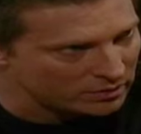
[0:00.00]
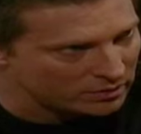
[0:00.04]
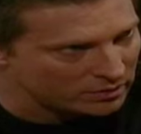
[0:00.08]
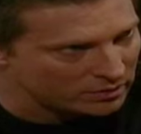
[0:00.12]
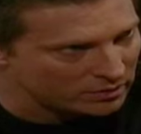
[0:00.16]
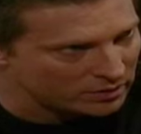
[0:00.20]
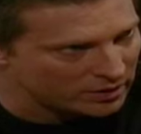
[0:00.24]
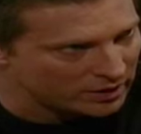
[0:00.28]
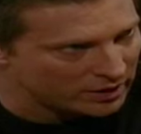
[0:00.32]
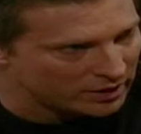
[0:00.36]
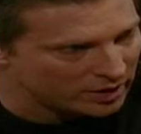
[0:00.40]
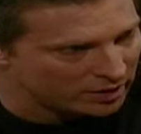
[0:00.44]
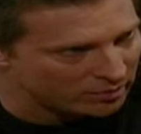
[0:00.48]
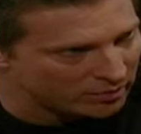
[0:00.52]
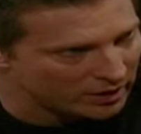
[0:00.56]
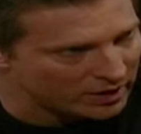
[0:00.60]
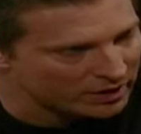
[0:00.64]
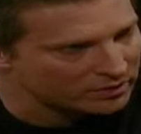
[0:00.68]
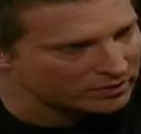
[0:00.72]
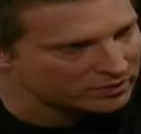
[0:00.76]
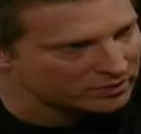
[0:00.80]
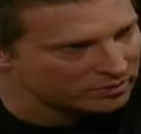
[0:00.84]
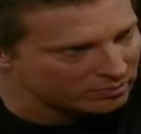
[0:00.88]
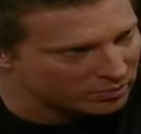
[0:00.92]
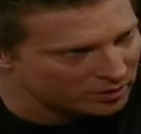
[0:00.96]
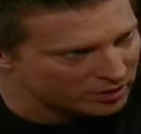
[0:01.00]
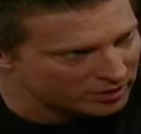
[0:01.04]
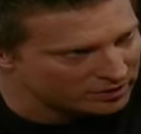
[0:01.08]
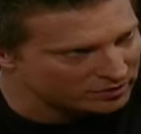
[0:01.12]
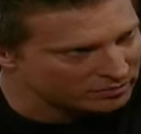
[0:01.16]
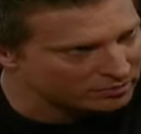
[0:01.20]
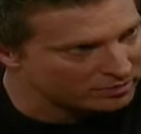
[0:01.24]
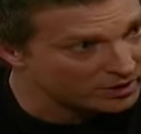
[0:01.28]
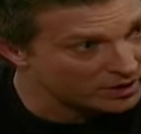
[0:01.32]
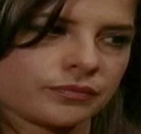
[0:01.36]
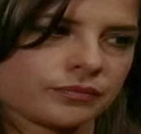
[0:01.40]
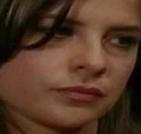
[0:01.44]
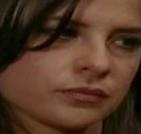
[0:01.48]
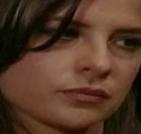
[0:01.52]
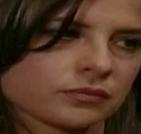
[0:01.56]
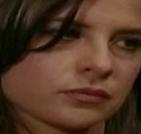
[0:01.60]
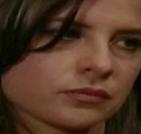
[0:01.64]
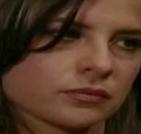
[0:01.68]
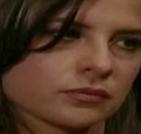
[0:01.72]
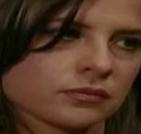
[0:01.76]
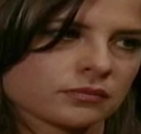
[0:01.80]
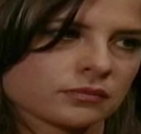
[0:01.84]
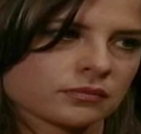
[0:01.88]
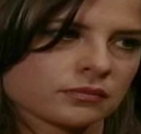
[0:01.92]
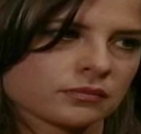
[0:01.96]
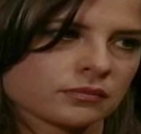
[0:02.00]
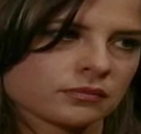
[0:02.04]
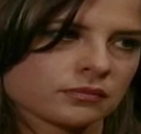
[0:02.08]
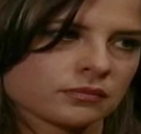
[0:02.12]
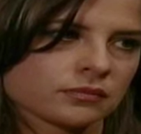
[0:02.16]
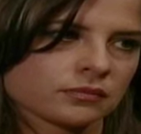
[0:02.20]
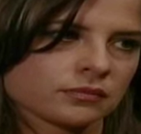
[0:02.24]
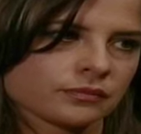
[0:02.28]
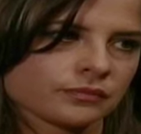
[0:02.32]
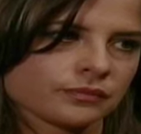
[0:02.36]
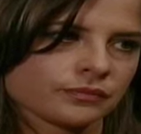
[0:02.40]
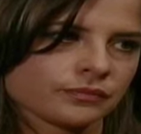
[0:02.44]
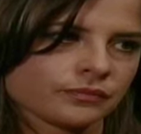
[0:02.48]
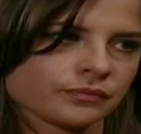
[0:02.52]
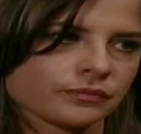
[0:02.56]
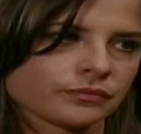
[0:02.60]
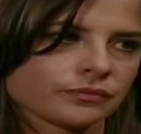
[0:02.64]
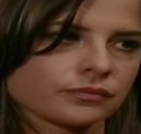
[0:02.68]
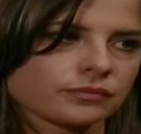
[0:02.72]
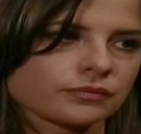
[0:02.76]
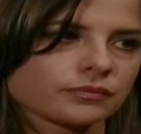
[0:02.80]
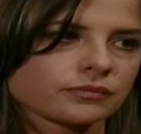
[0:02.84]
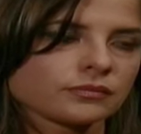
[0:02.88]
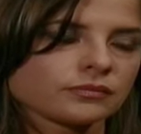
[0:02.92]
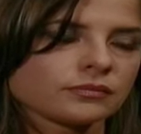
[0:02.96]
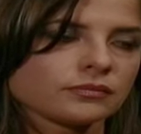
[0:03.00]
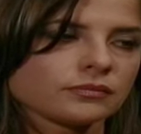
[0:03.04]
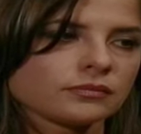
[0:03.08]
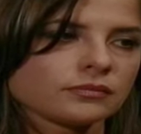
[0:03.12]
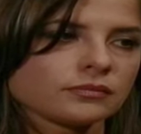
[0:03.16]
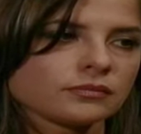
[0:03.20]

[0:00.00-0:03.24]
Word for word: And now Michael's in prison because of it, because of me.